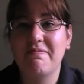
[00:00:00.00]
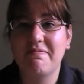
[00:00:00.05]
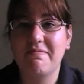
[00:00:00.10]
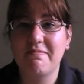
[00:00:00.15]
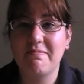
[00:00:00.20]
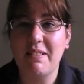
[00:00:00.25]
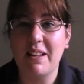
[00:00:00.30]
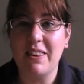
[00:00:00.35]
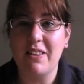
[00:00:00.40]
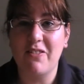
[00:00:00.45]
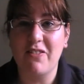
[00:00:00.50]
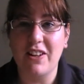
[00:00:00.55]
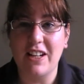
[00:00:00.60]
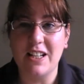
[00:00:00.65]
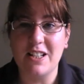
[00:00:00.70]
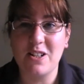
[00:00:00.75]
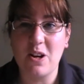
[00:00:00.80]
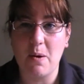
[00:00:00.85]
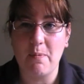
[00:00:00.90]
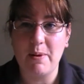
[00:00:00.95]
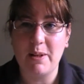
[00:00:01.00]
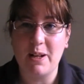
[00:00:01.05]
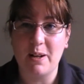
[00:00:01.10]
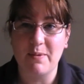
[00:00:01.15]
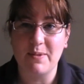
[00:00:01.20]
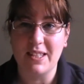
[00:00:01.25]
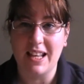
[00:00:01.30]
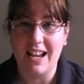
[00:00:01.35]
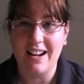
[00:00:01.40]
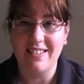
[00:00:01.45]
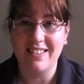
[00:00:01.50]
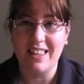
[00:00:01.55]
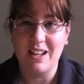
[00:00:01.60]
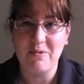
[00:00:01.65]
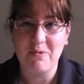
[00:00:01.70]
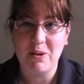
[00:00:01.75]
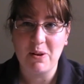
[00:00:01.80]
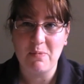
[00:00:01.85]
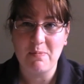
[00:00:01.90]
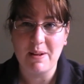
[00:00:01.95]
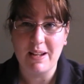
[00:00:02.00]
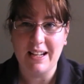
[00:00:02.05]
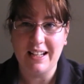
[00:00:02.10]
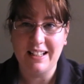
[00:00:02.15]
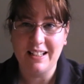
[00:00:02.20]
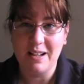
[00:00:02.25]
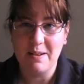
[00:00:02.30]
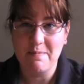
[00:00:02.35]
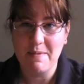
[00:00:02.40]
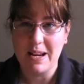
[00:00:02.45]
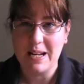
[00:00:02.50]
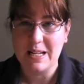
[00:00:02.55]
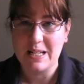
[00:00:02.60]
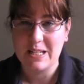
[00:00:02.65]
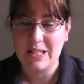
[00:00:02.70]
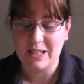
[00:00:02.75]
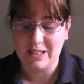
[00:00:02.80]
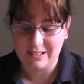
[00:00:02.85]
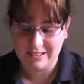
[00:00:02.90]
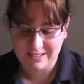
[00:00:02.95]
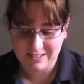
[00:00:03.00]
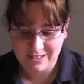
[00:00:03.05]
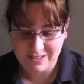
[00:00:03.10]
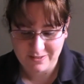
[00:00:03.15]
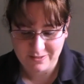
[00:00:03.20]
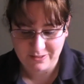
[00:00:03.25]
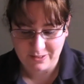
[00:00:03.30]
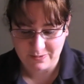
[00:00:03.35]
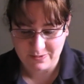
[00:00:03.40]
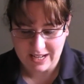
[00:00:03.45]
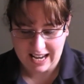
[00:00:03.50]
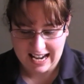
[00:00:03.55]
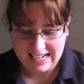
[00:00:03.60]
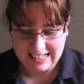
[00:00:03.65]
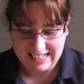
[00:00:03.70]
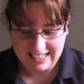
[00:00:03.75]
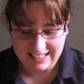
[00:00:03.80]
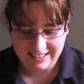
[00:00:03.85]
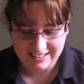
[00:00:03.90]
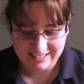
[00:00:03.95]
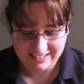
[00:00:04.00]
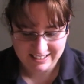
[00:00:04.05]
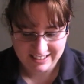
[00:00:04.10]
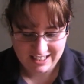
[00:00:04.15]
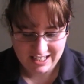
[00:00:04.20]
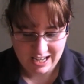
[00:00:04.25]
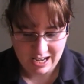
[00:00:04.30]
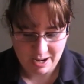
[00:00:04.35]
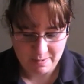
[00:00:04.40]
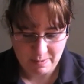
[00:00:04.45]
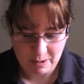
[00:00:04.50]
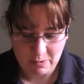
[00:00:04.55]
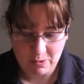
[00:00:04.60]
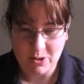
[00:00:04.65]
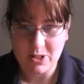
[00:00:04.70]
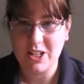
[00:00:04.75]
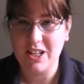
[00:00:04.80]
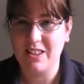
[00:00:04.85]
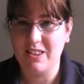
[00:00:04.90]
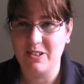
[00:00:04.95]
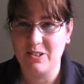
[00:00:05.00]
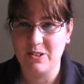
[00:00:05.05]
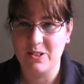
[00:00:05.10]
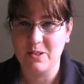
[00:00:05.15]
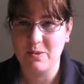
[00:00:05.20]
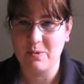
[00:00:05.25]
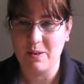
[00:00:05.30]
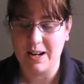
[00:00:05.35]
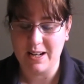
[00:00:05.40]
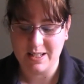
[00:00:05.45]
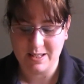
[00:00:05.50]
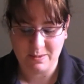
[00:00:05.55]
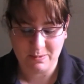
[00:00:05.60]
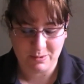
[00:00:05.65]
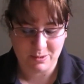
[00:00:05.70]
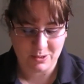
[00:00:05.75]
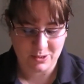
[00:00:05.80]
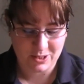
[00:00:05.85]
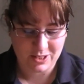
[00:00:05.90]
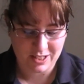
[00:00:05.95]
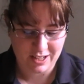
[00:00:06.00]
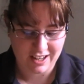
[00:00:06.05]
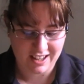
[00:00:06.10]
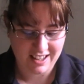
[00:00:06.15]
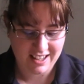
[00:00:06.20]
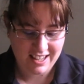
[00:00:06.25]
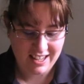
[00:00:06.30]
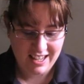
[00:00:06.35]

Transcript: when the finished copy comes out, there will be a mention from Danny about what she thought of Weight of Water.